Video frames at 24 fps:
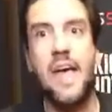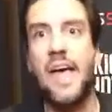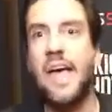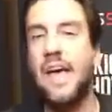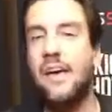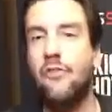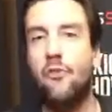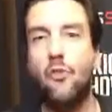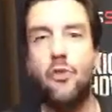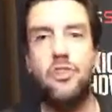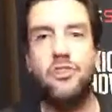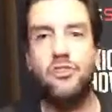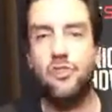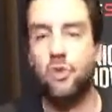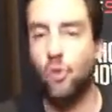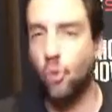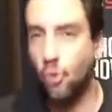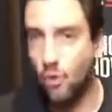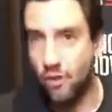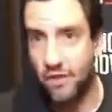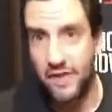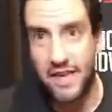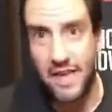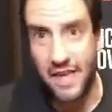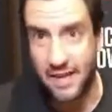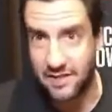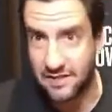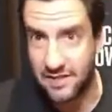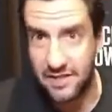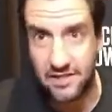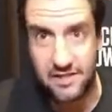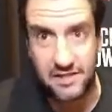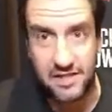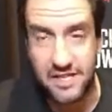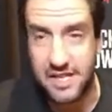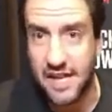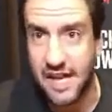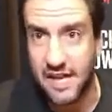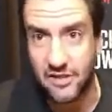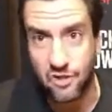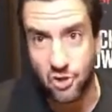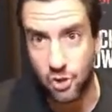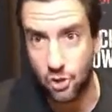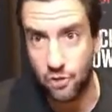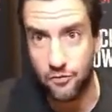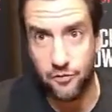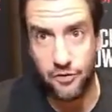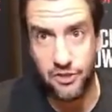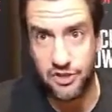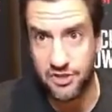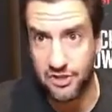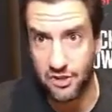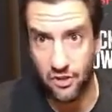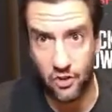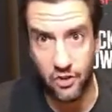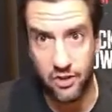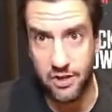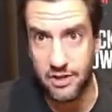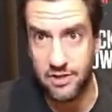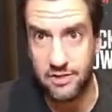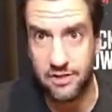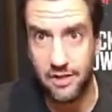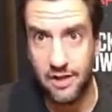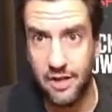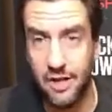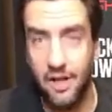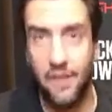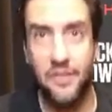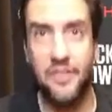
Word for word: Every school in the SEC has good facilities.